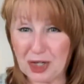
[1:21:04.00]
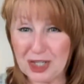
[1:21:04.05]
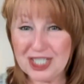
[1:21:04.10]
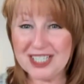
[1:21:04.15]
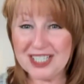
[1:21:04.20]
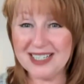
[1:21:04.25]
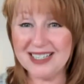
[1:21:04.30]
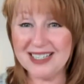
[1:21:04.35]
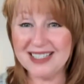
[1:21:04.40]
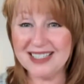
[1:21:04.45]

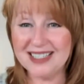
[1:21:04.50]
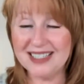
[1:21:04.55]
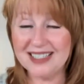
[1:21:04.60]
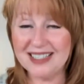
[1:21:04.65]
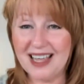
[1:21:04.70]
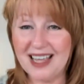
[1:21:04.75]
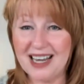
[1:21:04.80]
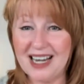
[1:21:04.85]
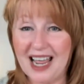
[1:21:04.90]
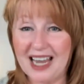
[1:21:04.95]
purchase
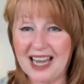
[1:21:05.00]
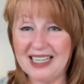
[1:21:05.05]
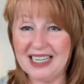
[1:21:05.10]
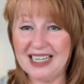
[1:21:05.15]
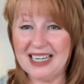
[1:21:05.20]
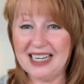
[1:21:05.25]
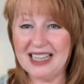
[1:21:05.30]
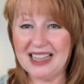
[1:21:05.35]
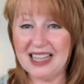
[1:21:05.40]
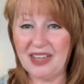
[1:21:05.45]
an
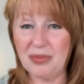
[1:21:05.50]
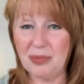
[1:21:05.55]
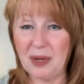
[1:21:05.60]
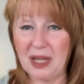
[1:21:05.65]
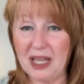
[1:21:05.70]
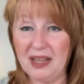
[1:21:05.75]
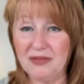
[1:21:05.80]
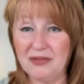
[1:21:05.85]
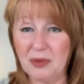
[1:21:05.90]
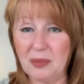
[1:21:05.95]
identity theft
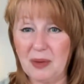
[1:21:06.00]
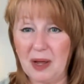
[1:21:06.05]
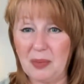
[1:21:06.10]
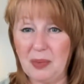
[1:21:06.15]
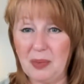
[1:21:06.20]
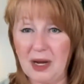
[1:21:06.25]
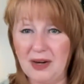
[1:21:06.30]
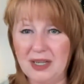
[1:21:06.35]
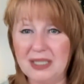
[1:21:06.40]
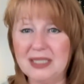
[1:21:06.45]
plan for my
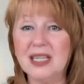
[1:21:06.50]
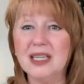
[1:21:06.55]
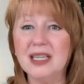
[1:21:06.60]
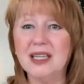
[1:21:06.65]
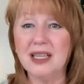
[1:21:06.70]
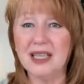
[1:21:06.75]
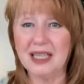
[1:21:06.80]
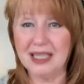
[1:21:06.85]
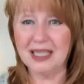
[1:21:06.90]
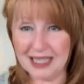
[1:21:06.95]
parents?
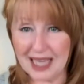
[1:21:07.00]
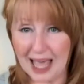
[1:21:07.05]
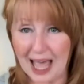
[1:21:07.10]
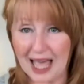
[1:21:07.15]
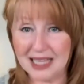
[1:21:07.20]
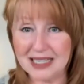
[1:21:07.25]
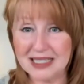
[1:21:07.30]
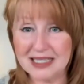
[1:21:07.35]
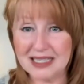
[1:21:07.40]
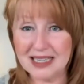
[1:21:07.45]

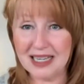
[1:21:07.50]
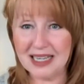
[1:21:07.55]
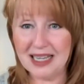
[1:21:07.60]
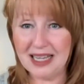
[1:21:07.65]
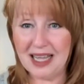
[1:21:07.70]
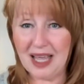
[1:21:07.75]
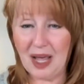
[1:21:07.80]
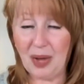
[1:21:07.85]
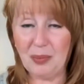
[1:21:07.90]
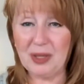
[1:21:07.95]
Yes,
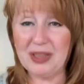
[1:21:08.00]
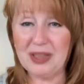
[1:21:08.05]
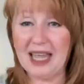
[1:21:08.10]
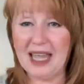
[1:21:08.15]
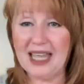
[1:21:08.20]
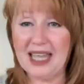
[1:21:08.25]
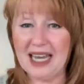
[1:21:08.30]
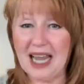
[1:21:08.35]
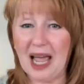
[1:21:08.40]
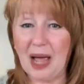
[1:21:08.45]
but
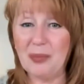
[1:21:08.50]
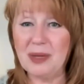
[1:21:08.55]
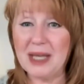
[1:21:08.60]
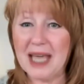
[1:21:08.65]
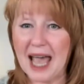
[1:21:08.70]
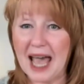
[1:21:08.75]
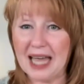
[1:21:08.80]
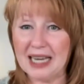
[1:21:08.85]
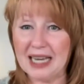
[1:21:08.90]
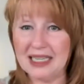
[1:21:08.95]
they cannot
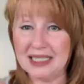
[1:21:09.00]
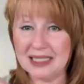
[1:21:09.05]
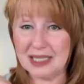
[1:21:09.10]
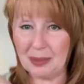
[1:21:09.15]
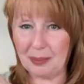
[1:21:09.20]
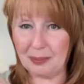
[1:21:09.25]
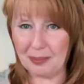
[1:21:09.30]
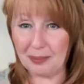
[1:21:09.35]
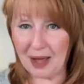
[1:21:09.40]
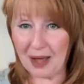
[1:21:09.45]
be added
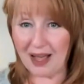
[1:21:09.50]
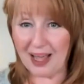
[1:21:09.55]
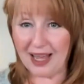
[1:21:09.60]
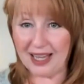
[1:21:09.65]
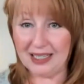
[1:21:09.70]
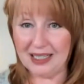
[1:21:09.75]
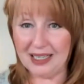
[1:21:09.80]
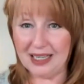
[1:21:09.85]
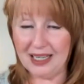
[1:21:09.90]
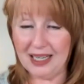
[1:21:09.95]
to
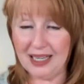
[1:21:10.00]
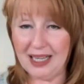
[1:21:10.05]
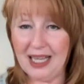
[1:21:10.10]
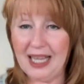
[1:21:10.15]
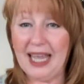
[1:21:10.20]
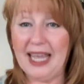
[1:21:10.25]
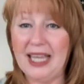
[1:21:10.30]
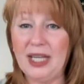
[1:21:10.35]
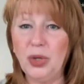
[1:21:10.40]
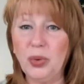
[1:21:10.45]
mine.
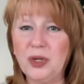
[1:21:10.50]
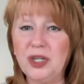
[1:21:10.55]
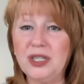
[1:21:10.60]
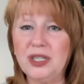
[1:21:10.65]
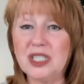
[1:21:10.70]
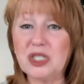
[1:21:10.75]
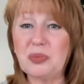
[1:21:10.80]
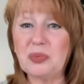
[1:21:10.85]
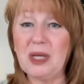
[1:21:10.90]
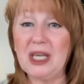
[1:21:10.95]
In order
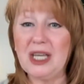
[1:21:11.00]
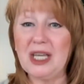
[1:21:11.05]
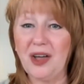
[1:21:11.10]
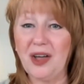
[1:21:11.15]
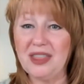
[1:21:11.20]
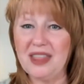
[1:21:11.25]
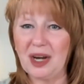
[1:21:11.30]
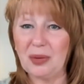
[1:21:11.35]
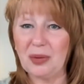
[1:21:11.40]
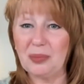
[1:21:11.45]
to speak
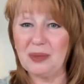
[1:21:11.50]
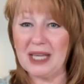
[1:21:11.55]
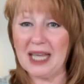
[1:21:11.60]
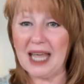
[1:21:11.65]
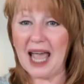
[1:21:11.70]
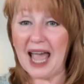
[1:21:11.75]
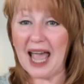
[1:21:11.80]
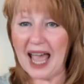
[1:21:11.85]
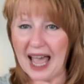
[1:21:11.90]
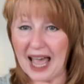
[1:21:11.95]
on their
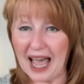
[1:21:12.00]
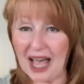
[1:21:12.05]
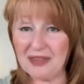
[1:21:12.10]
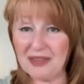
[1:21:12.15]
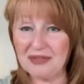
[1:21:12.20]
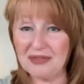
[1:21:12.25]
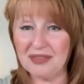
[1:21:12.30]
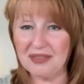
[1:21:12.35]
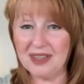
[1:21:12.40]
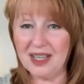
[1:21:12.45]

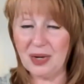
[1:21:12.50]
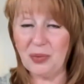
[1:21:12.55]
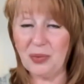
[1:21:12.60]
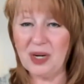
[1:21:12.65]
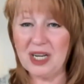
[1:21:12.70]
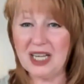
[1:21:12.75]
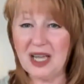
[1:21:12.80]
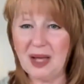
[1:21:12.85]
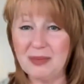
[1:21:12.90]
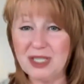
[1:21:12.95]
behalf
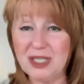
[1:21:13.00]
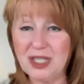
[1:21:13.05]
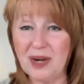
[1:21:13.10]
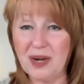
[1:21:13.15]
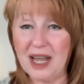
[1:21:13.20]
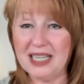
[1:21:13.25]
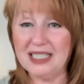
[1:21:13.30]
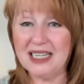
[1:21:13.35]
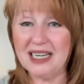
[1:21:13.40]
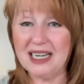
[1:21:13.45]
when it comes to
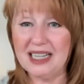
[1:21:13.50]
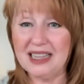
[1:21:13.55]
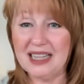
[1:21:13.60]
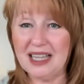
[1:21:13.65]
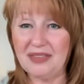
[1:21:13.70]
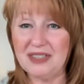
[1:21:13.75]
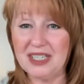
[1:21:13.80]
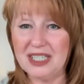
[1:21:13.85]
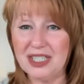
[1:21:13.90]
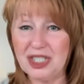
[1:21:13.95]
an identity
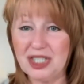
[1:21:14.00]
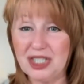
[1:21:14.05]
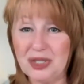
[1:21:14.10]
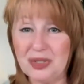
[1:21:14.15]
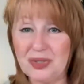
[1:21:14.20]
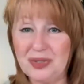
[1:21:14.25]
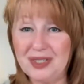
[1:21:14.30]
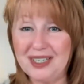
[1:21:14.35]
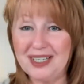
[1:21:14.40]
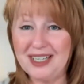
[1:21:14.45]
theft
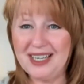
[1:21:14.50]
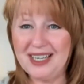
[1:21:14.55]
issue,